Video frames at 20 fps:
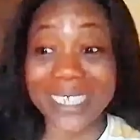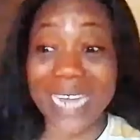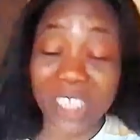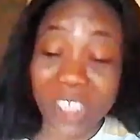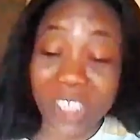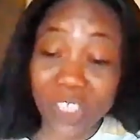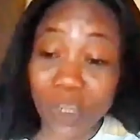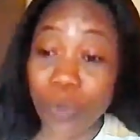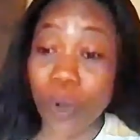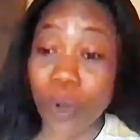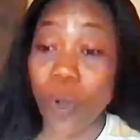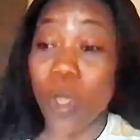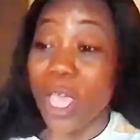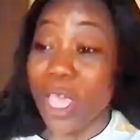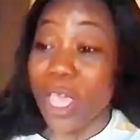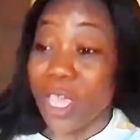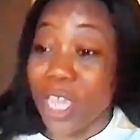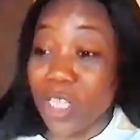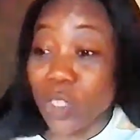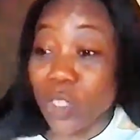that Tinubu
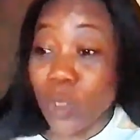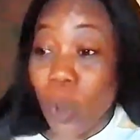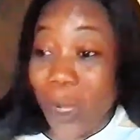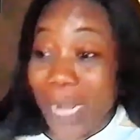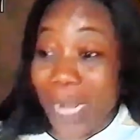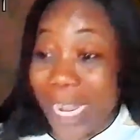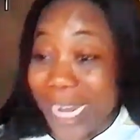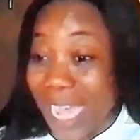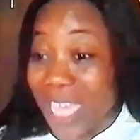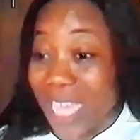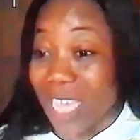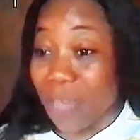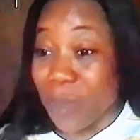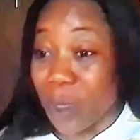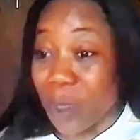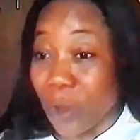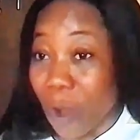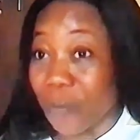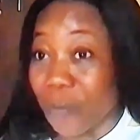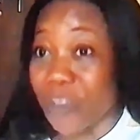is older than him
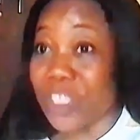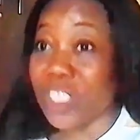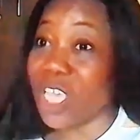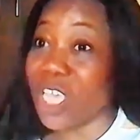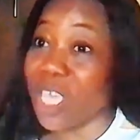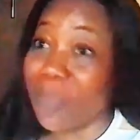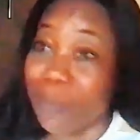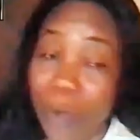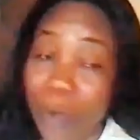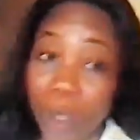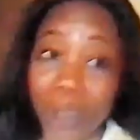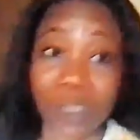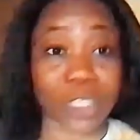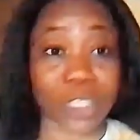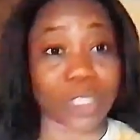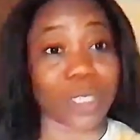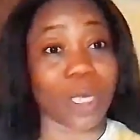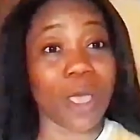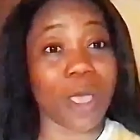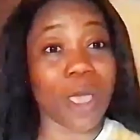in the office in
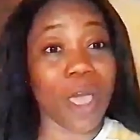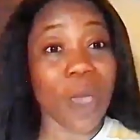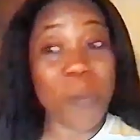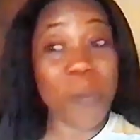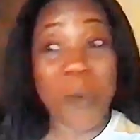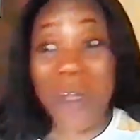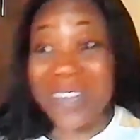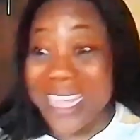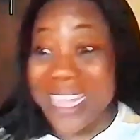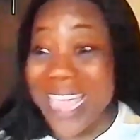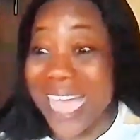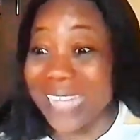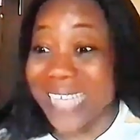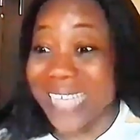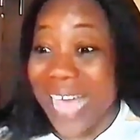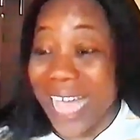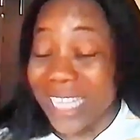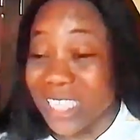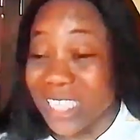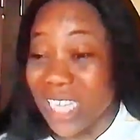months, but he
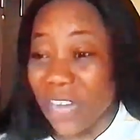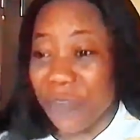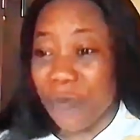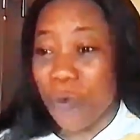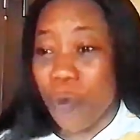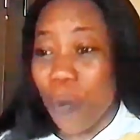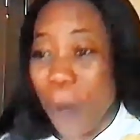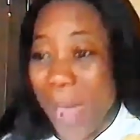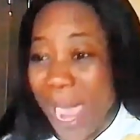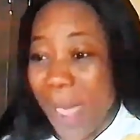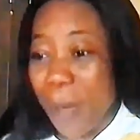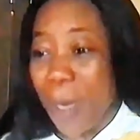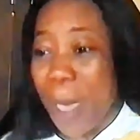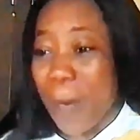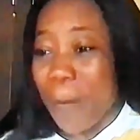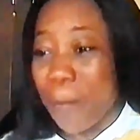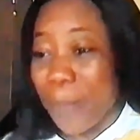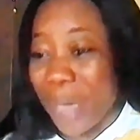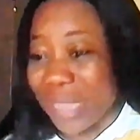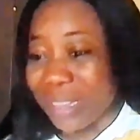has achieved way
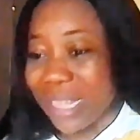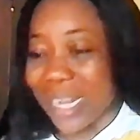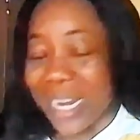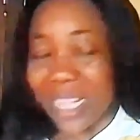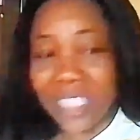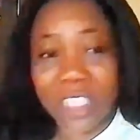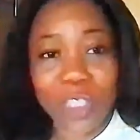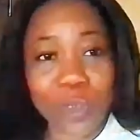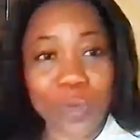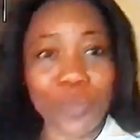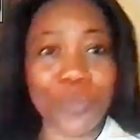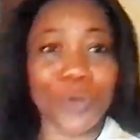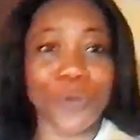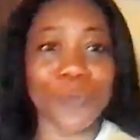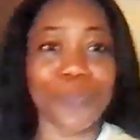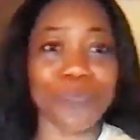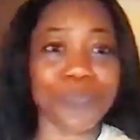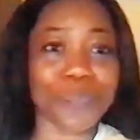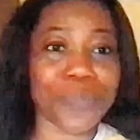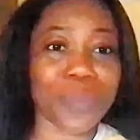better than
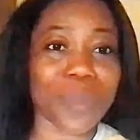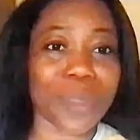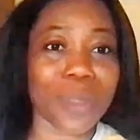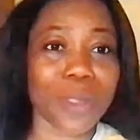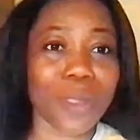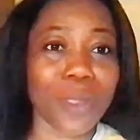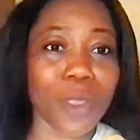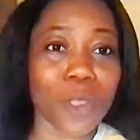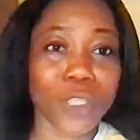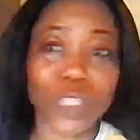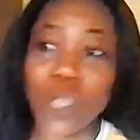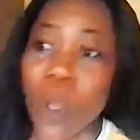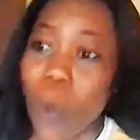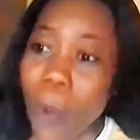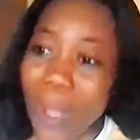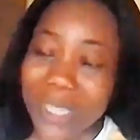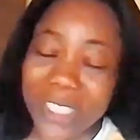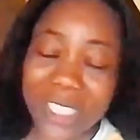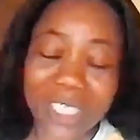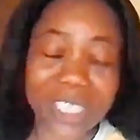Tinubu. So
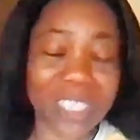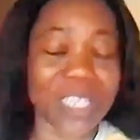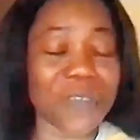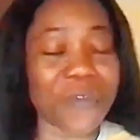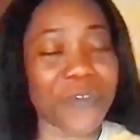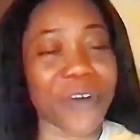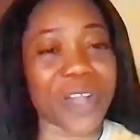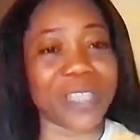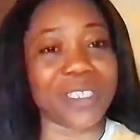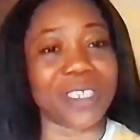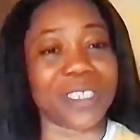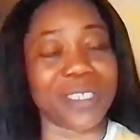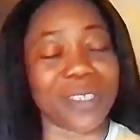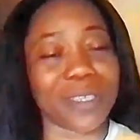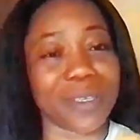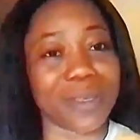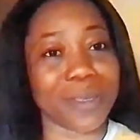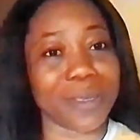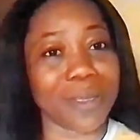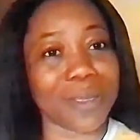what is the
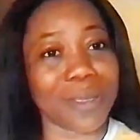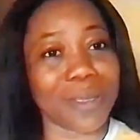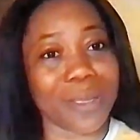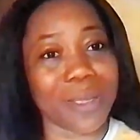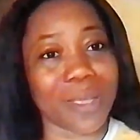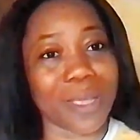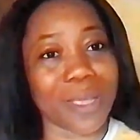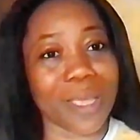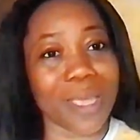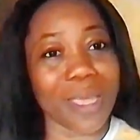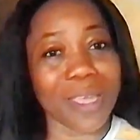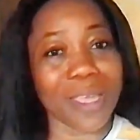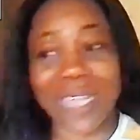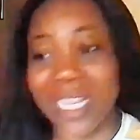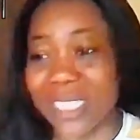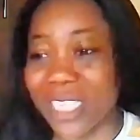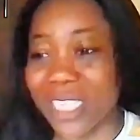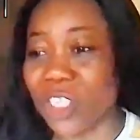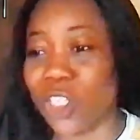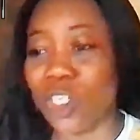difference?
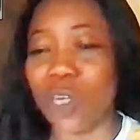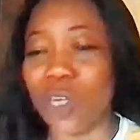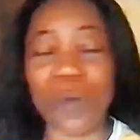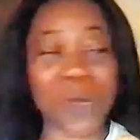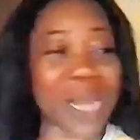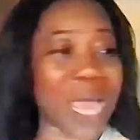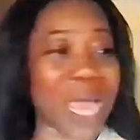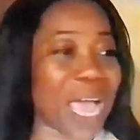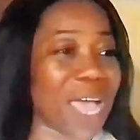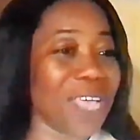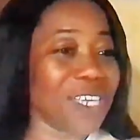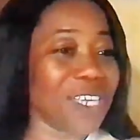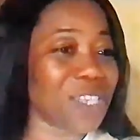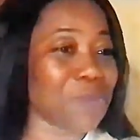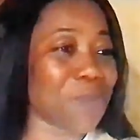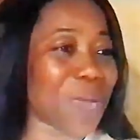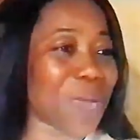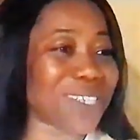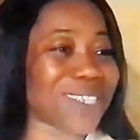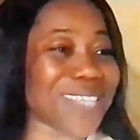They say Tinubu na
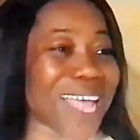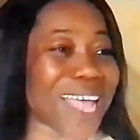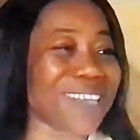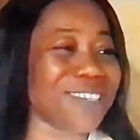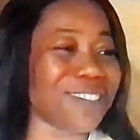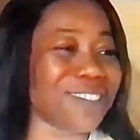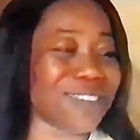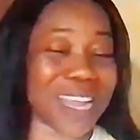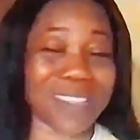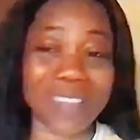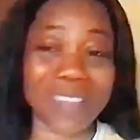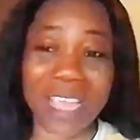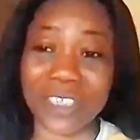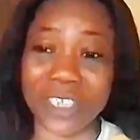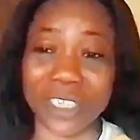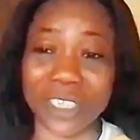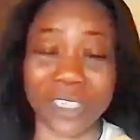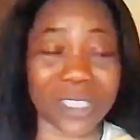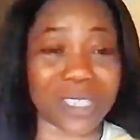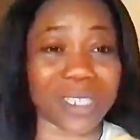master
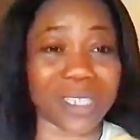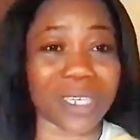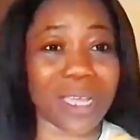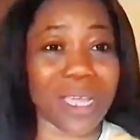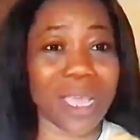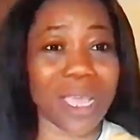strategist.